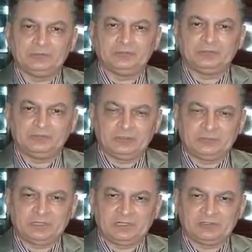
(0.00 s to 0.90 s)
improve your
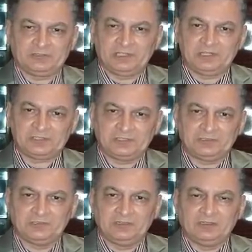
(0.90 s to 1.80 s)

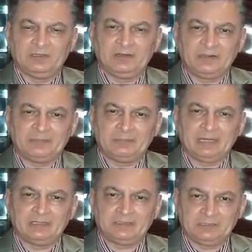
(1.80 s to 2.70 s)
pronunciation, rhythm,
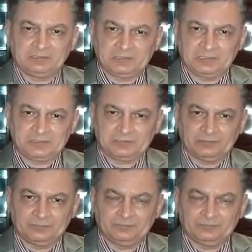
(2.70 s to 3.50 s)
and intonation.